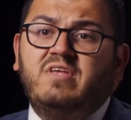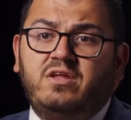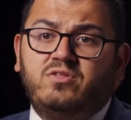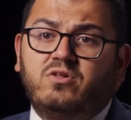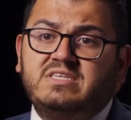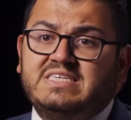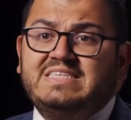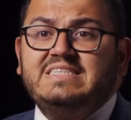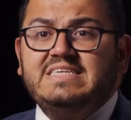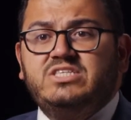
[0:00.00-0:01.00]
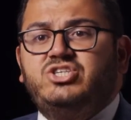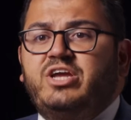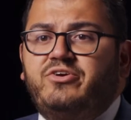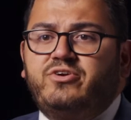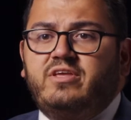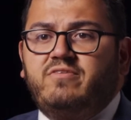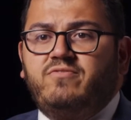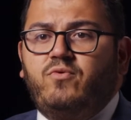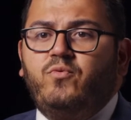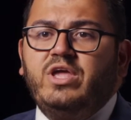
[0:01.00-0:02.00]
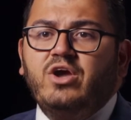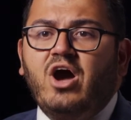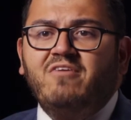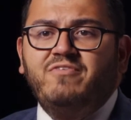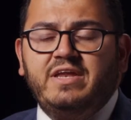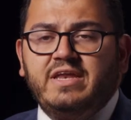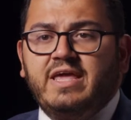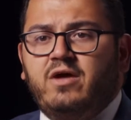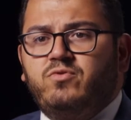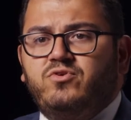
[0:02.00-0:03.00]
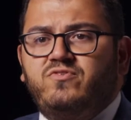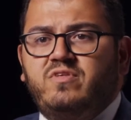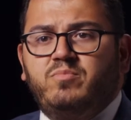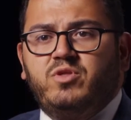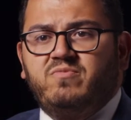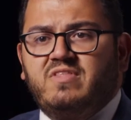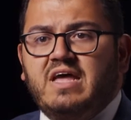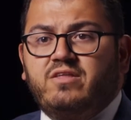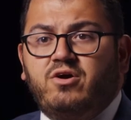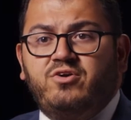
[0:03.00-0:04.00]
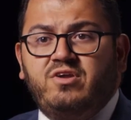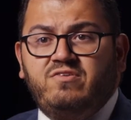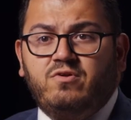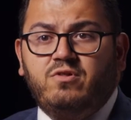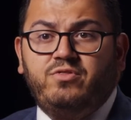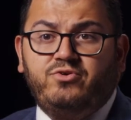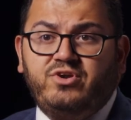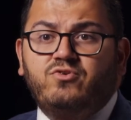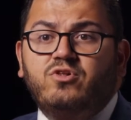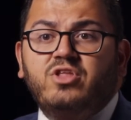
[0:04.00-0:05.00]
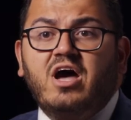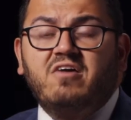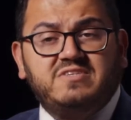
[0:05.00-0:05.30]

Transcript: in adults is degenerative, we often encounter symptoms that are result, the result of